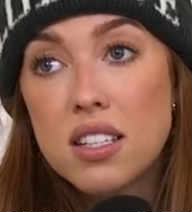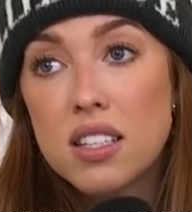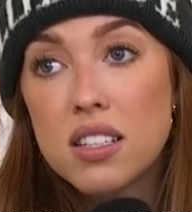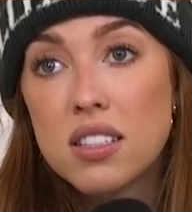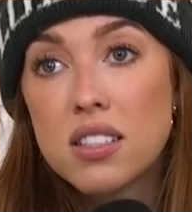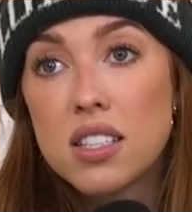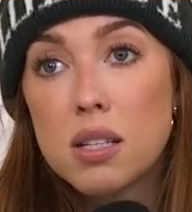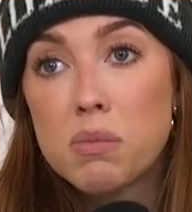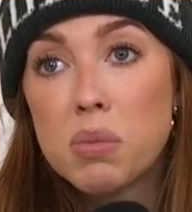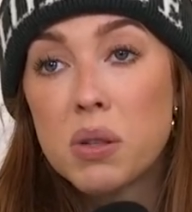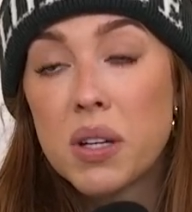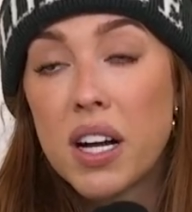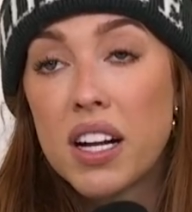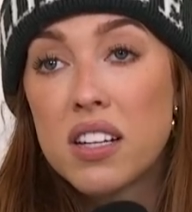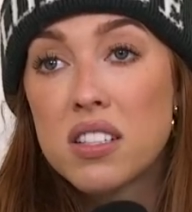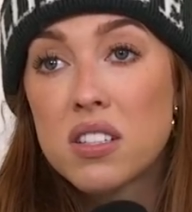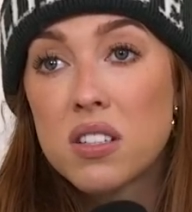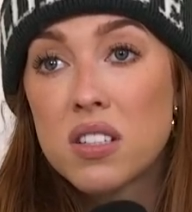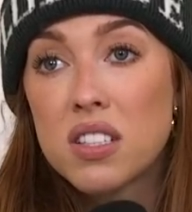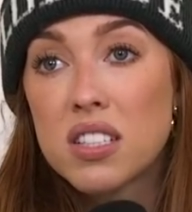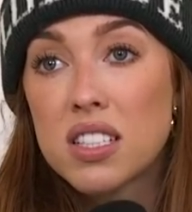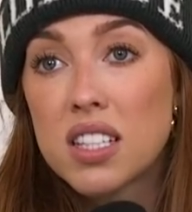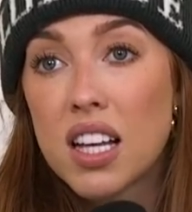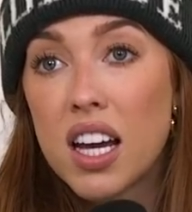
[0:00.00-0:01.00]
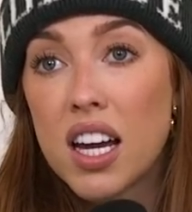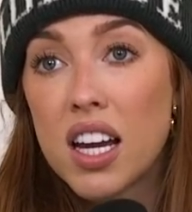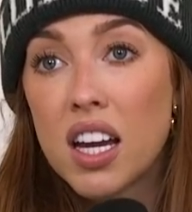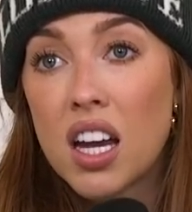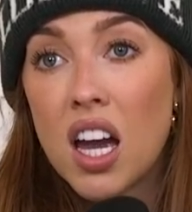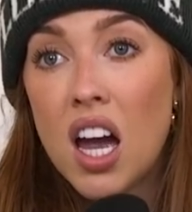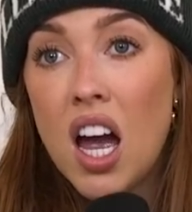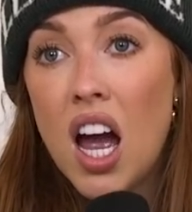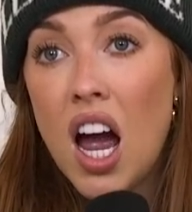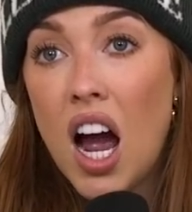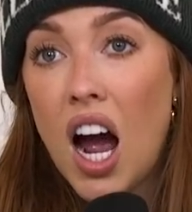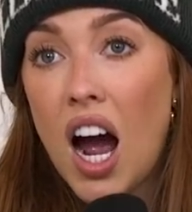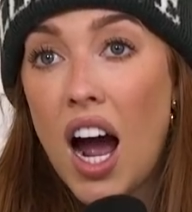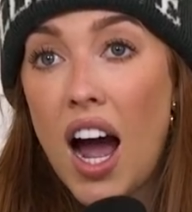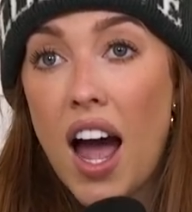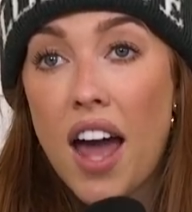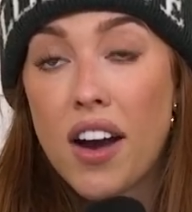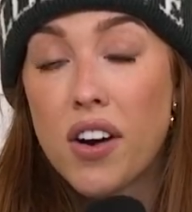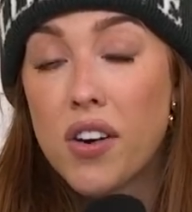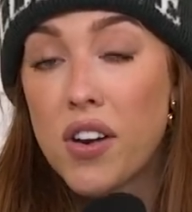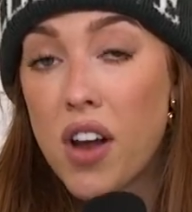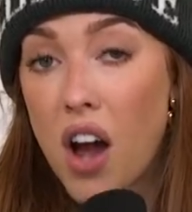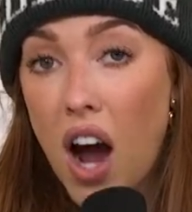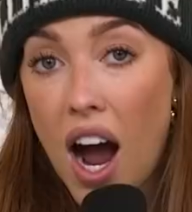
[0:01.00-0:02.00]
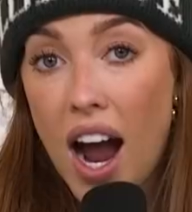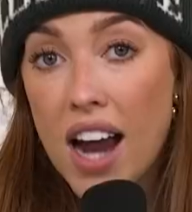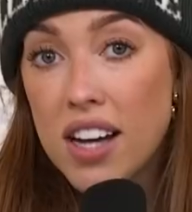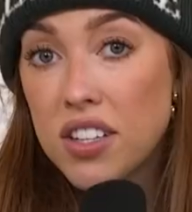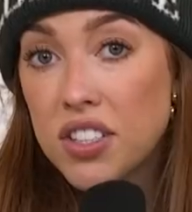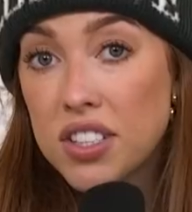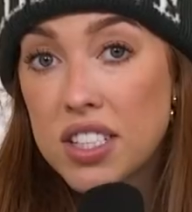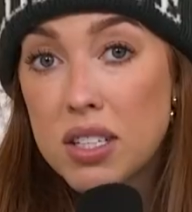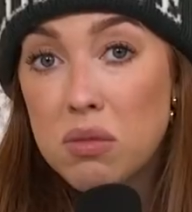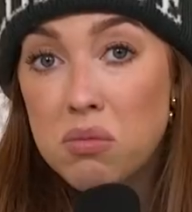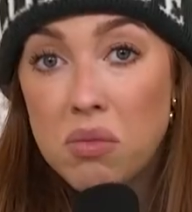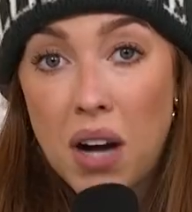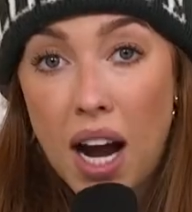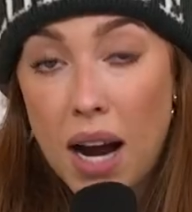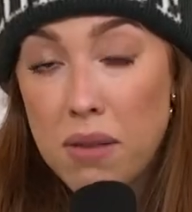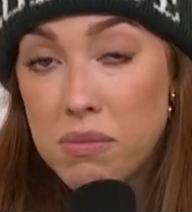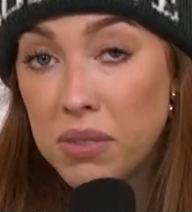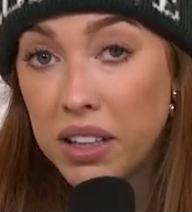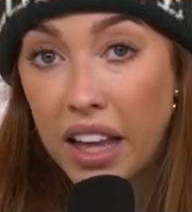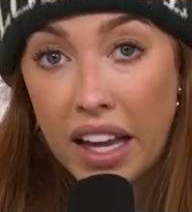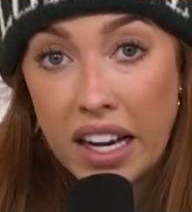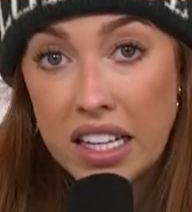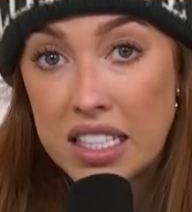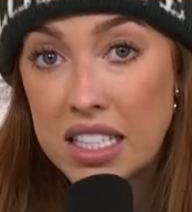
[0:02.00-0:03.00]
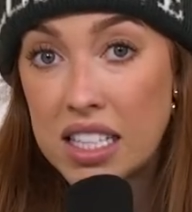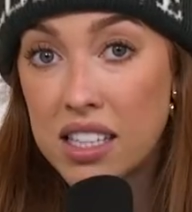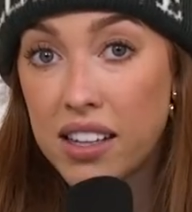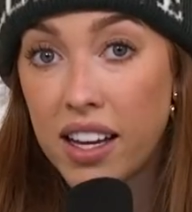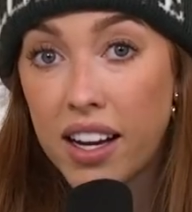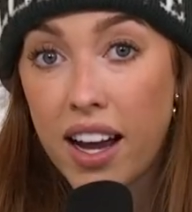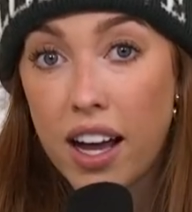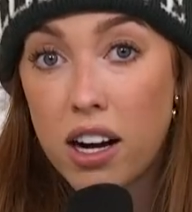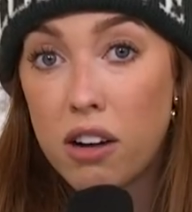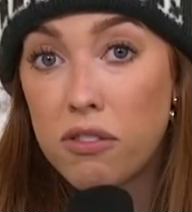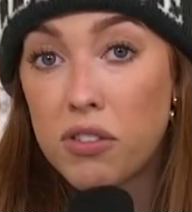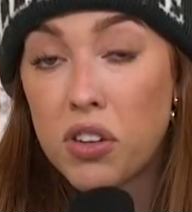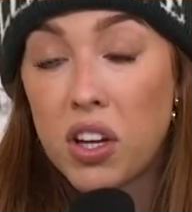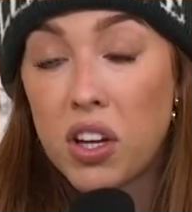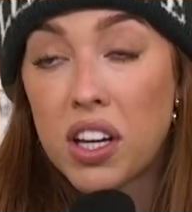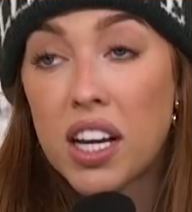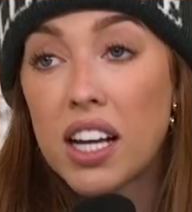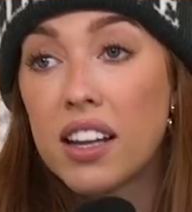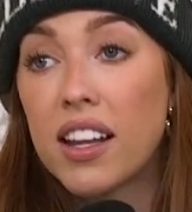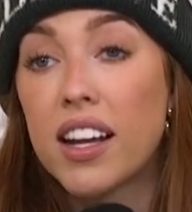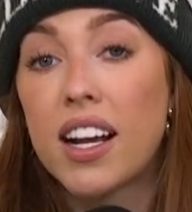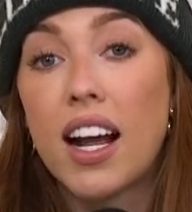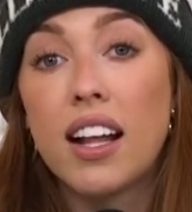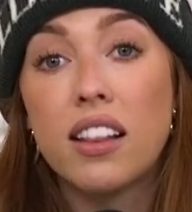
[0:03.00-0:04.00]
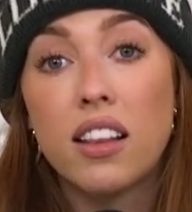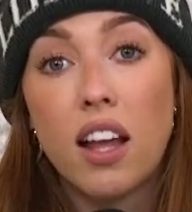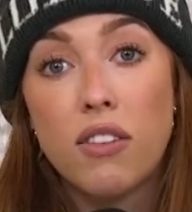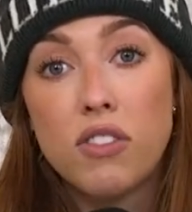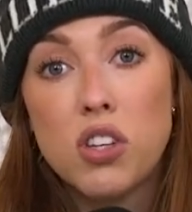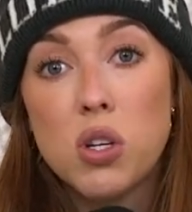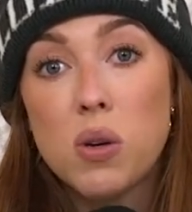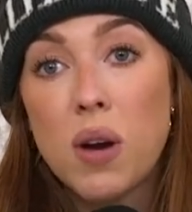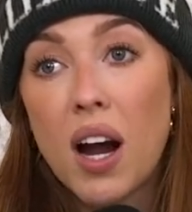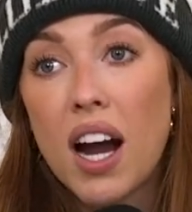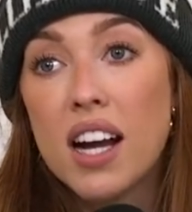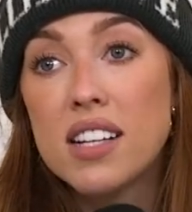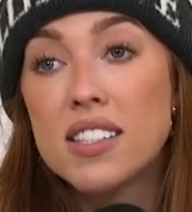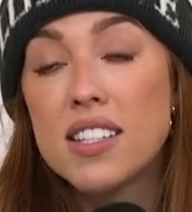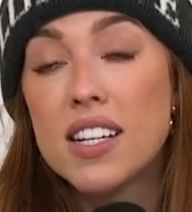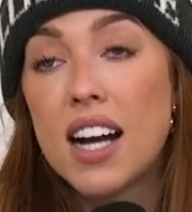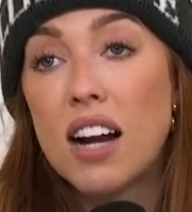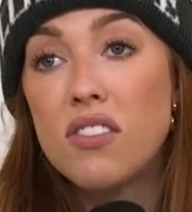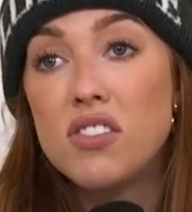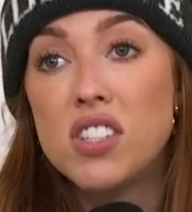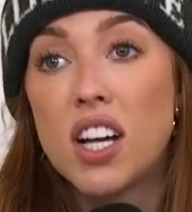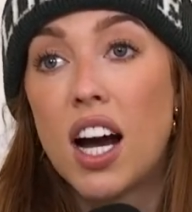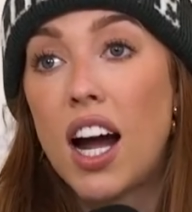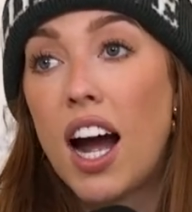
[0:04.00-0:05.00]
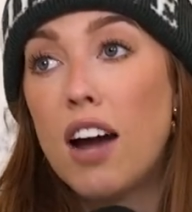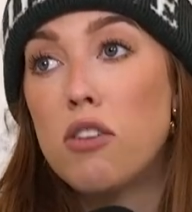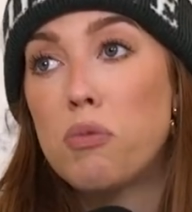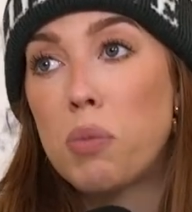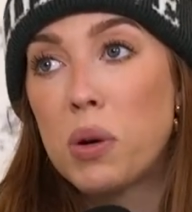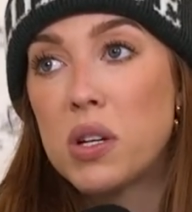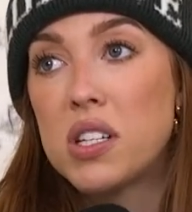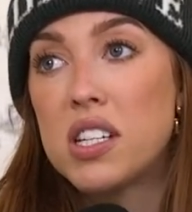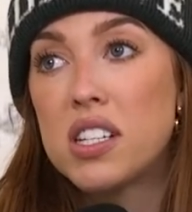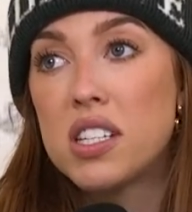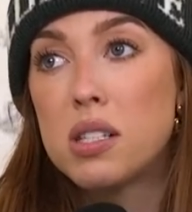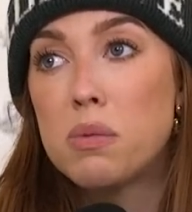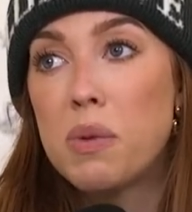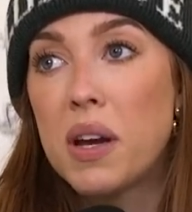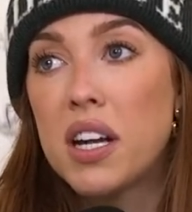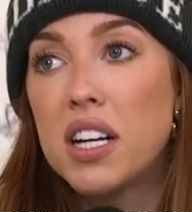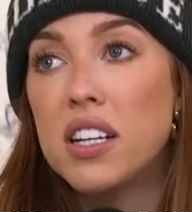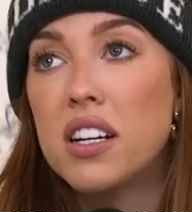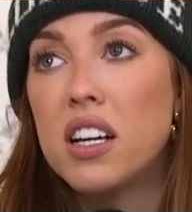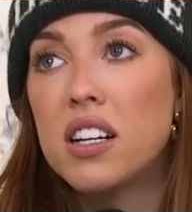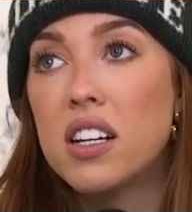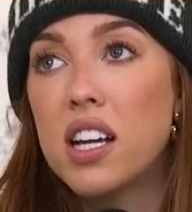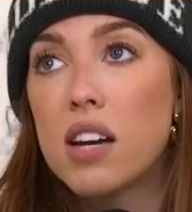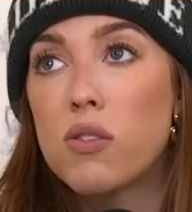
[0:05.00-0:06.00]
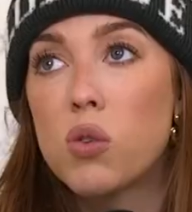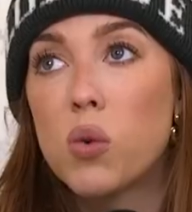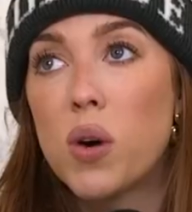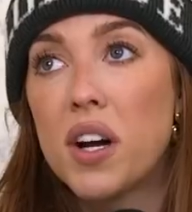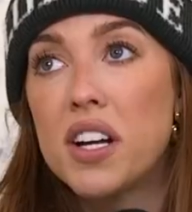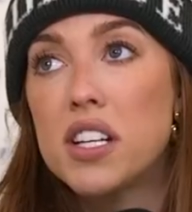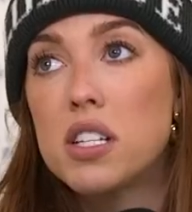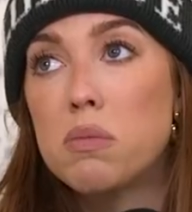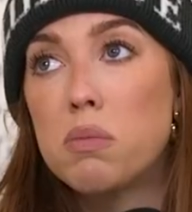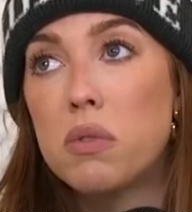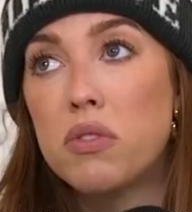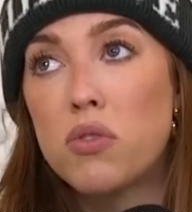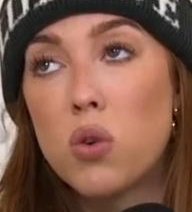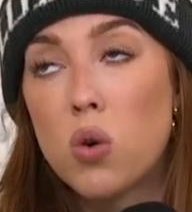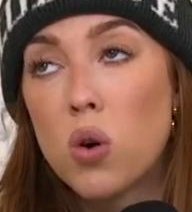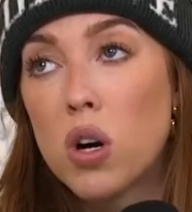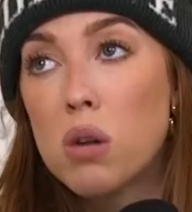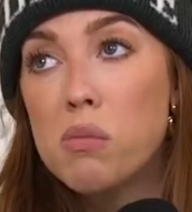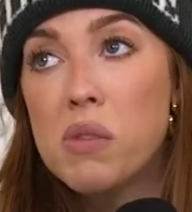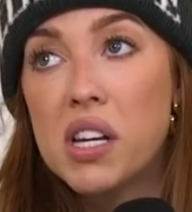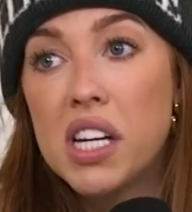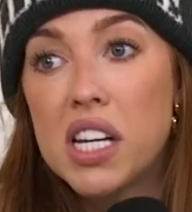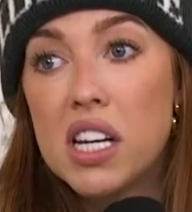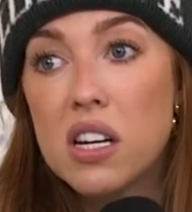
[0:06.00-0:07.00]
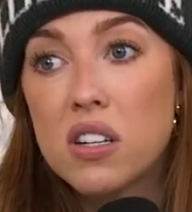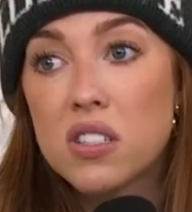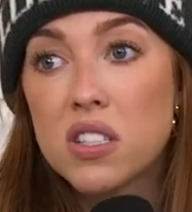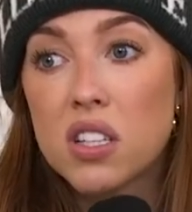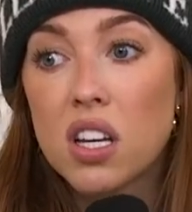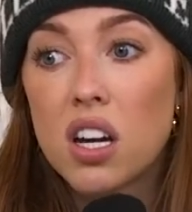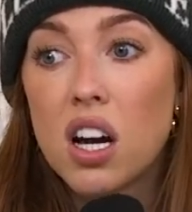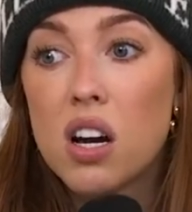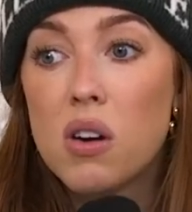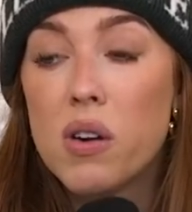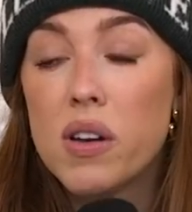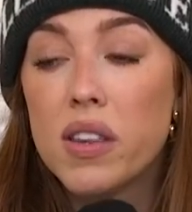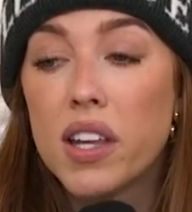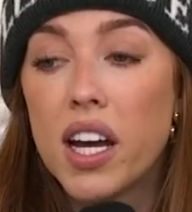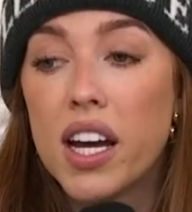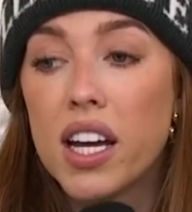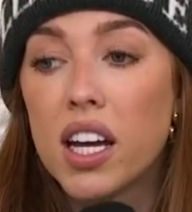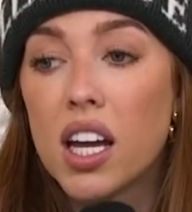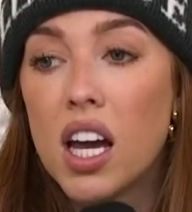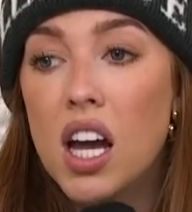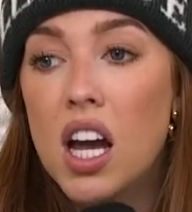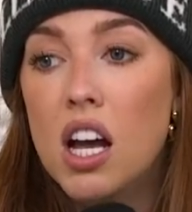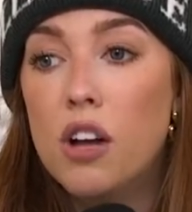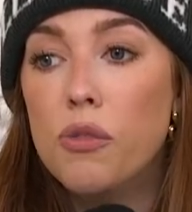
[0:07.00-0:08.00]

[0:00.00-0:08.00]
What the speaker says: The simple answer is like, I don't know. I'm lazy. Like, I don't feel like it. Like, I love you guys. And I've participated in giveaways before many years ago. And like,